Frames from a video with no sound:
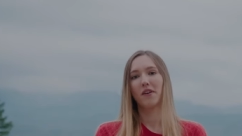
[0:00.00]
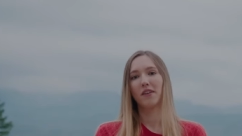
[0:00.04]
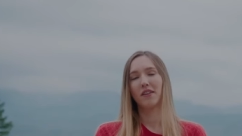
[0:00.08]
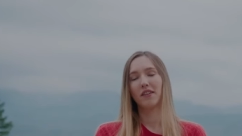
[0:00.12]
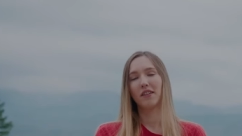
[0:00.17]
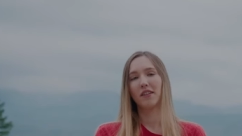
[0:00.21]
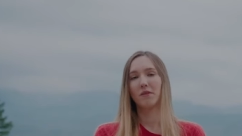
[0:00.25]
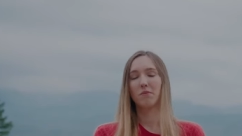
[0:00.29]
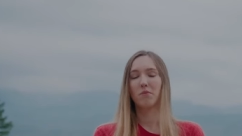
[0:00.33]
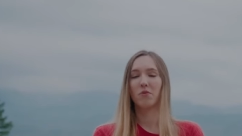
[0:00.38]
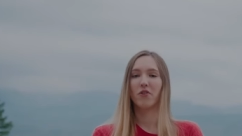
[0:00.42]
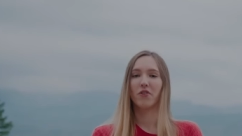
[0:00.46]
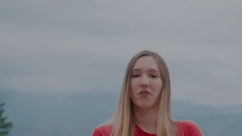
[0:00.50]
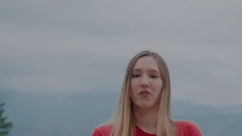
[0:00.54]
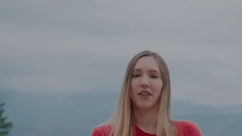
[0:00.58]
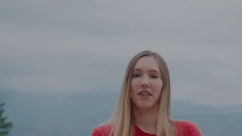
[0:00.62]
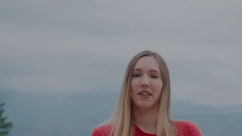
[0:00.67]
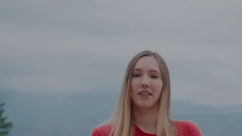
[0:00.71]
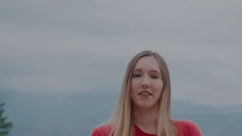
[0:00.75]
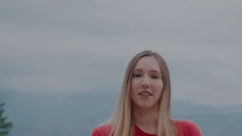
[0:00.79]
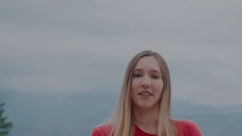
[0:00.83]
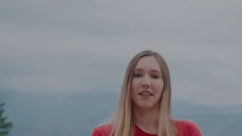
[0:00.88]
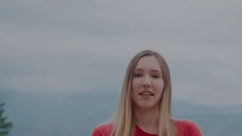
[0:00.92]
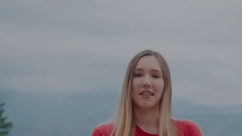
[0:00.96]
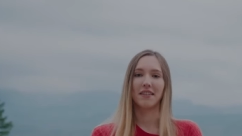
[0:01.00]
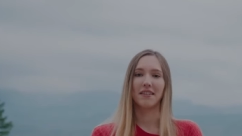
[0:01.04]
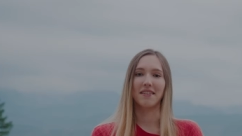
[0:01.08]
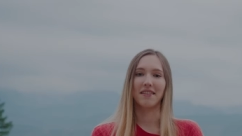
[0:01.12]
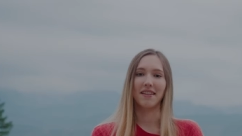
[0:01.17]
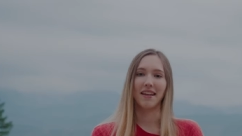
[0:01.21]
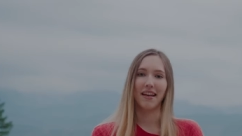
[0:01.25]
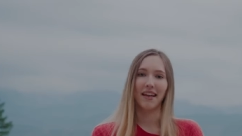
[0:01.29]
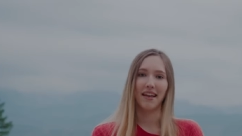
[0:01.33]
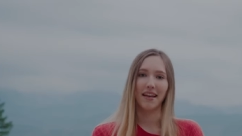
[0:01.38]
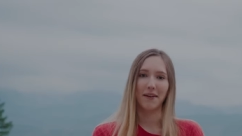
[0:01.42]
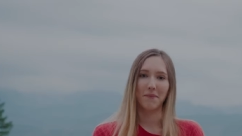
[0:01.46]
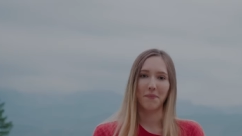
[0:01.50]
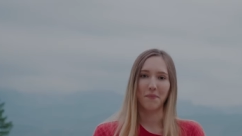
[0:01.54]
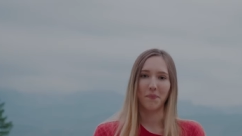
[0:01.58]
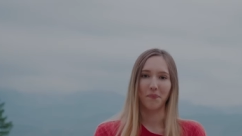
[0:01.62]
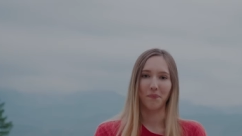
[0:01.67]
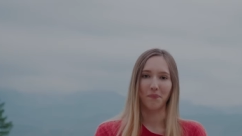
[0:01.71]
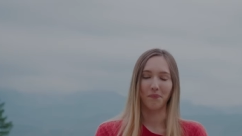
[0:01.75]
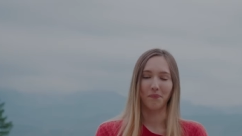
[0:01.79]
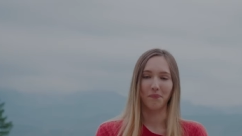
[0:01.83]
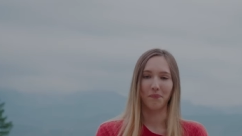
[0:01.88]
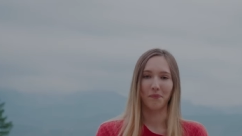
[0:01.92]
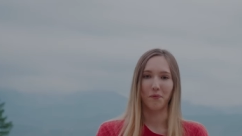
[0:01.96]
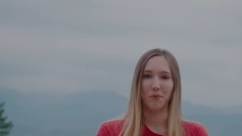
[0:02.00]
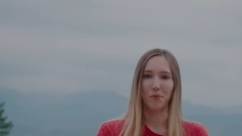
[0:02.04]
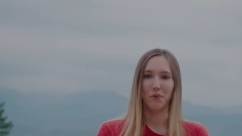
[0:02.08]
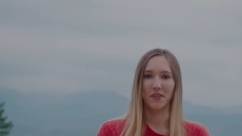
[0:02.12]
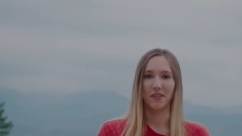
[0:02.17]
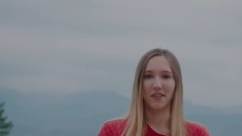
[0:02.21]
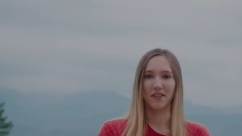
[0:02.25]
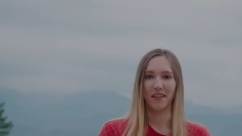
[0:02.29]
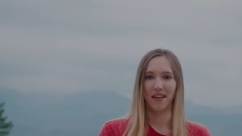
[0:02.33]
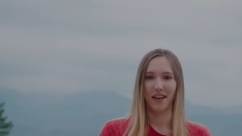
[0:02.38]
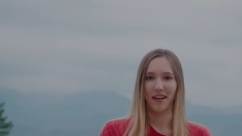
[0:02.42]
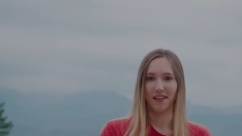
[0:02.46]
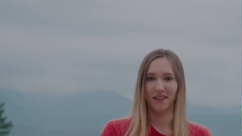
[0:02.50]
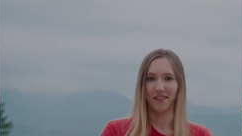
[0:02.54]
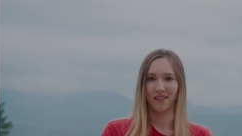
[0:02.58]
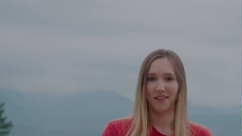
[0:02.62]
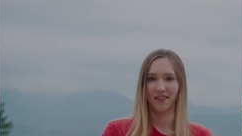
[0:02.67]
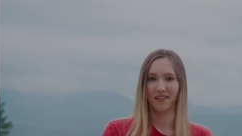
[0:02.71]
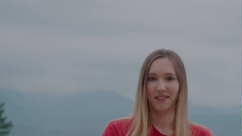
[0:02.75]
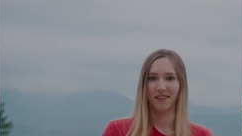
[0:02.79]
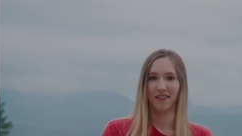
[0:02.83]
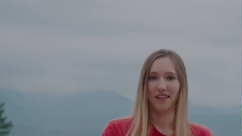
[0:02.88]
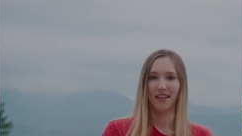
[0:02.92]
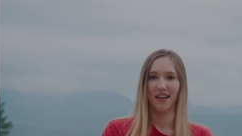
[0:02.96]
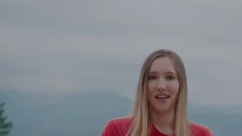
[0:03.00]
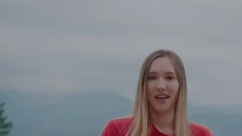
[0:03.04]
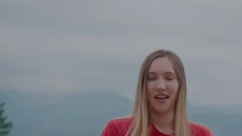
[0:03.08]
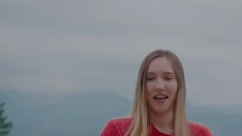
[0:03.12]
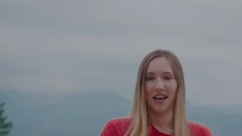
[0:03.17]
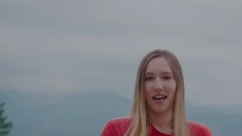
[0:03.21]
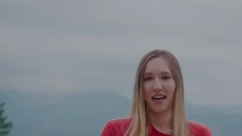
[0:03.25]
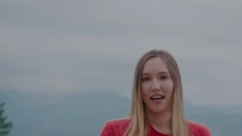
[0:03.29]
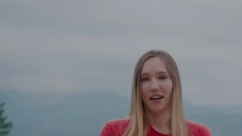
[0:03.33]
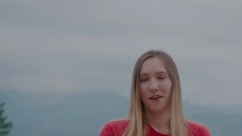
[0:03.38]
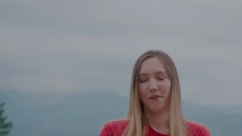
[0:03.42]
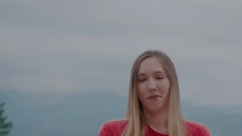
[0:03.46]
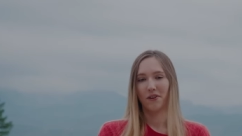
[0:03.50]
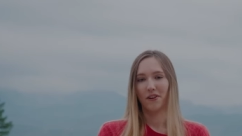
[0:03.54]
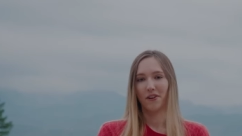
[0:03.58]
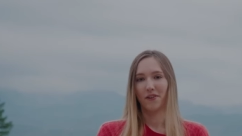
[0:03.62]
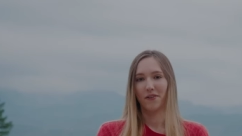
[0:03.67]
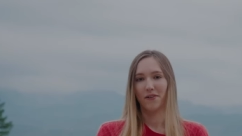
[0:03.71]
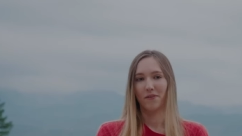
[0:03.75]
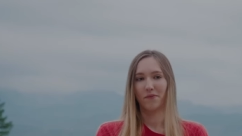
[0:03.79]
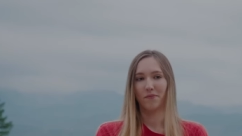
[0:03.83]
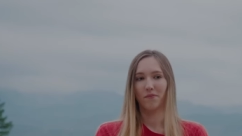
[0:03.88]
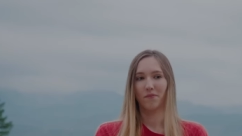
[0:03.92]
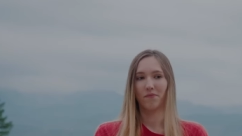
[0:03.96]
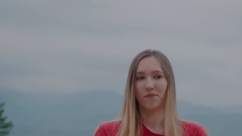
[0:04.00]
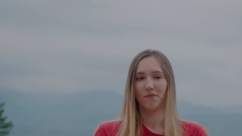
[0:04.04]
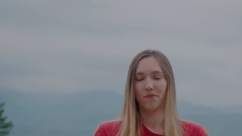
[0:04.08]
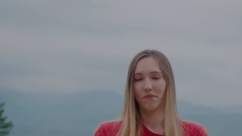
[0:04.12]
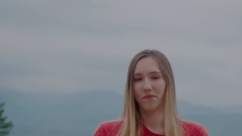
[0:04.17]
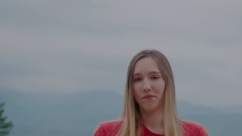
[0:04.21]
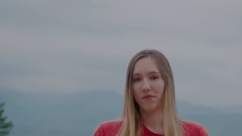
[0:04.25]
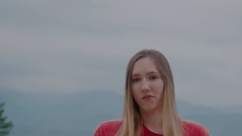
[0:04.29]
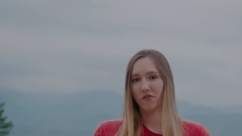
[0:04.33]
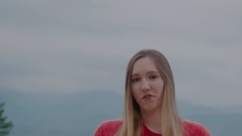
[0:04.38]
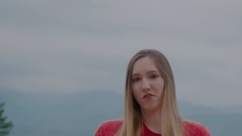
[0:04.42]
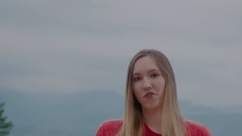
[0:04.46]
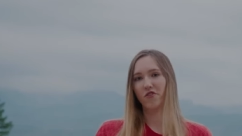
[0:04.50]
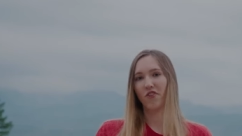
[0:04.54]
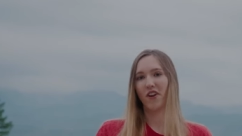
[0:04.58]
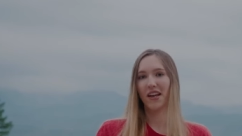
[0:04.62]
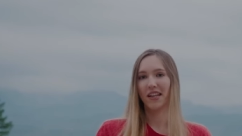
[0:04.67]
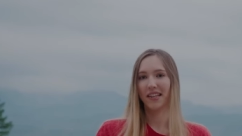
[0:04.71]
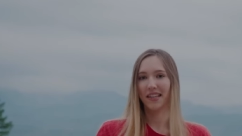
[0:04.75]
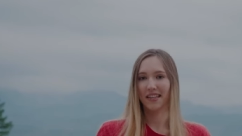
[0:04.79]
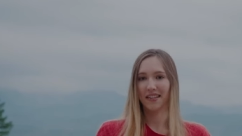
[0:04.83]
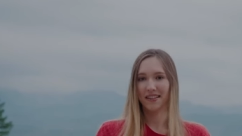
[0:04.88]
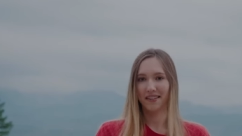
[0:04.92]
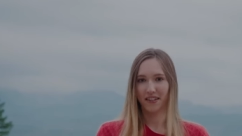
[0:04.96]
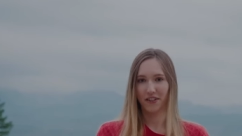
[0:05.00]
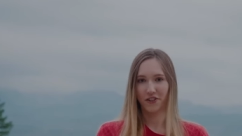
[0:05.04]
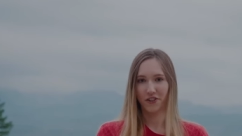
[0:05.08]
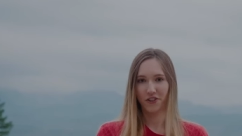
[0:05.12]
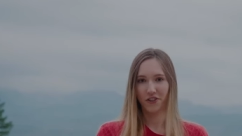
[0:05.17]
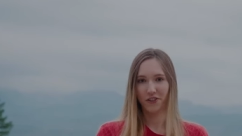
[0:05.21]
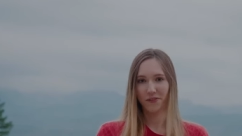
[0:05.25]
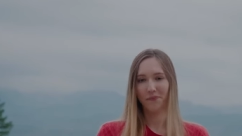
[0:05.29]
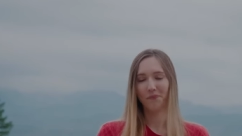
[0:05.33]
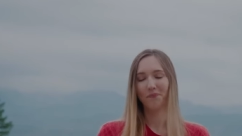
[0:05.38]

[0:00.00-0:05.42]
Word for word: in the morning the next day we start our training session.